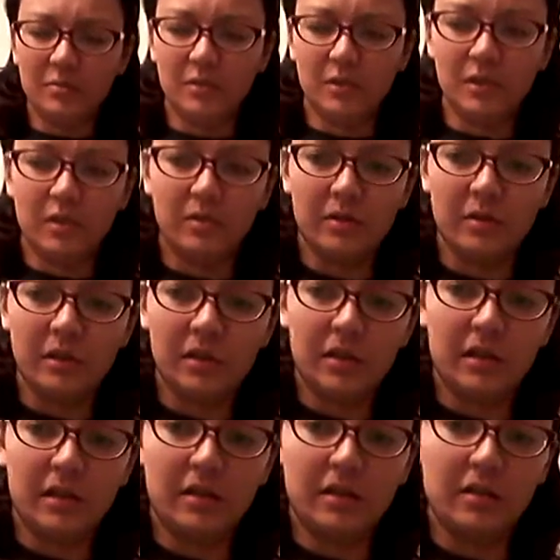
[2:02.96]
You don't really
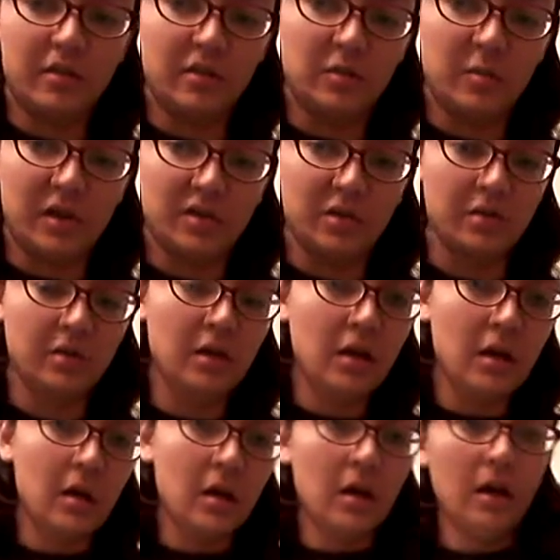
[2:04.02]
need anything special.
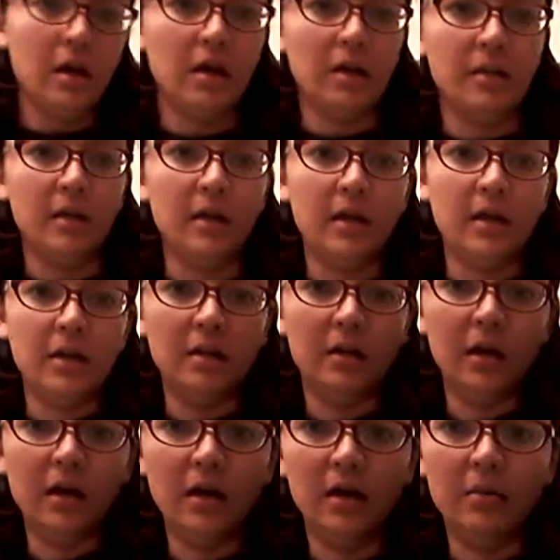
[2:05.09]
And then
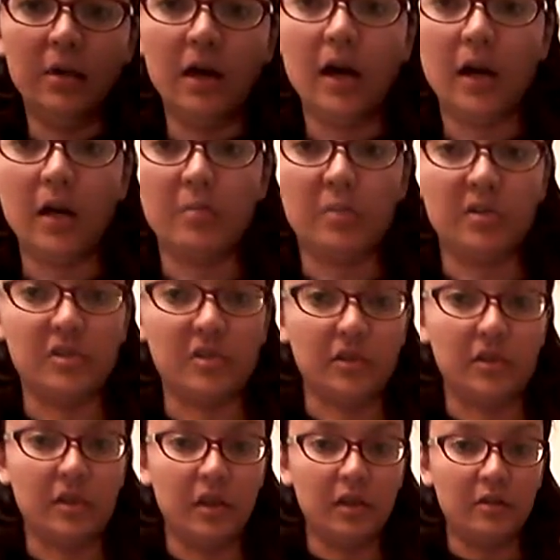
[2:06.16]
I
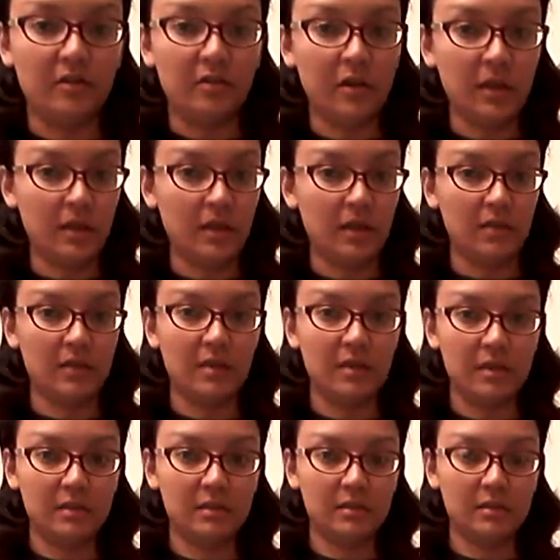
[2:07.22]
personally love
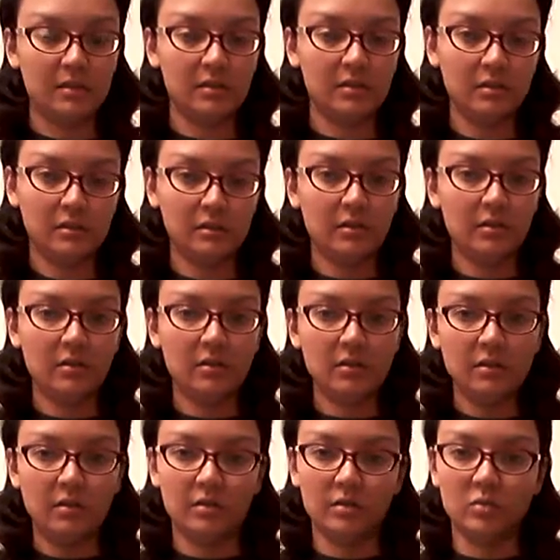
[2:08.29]
this.
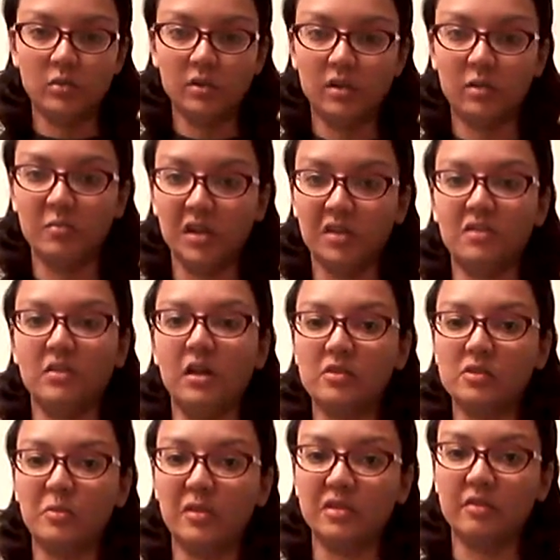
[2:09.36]
Is one of the best
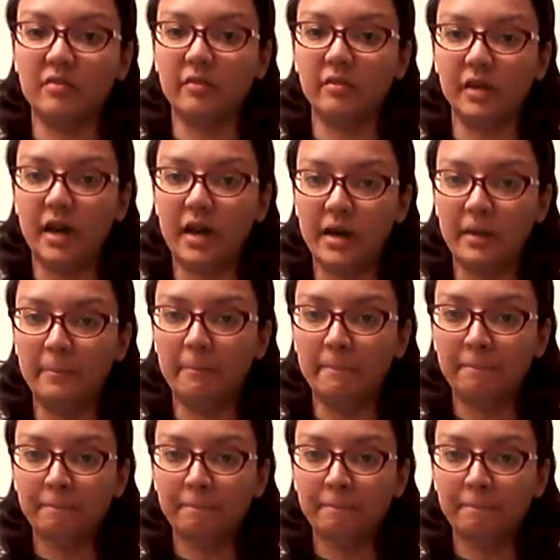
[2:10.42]
hairsprays I've ever had.